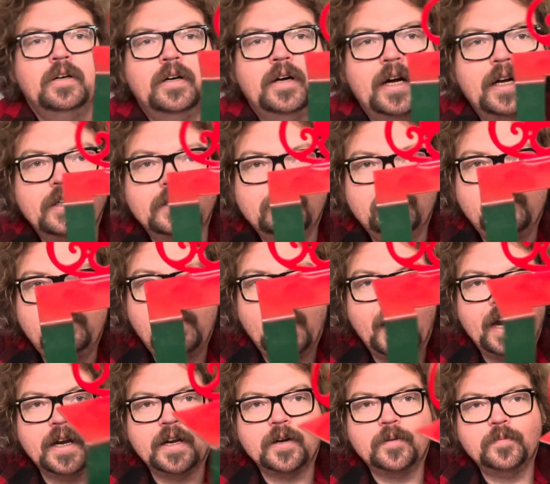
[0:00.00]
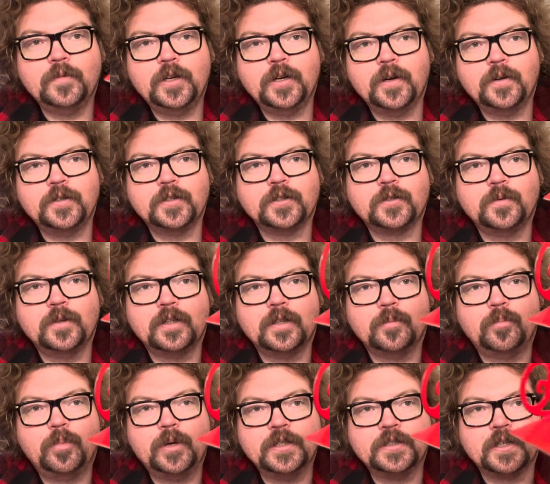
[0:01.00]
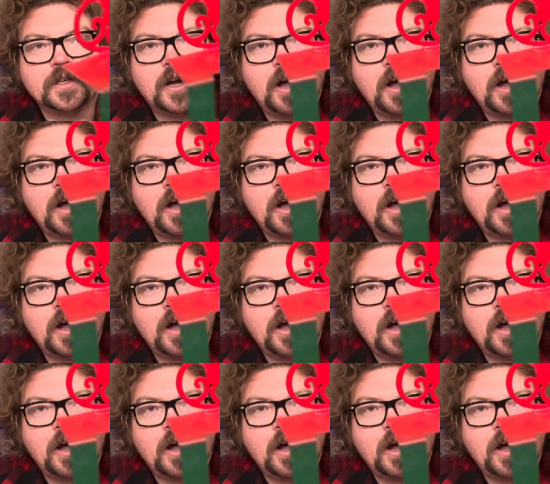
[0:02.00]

I painted them, just with a piece of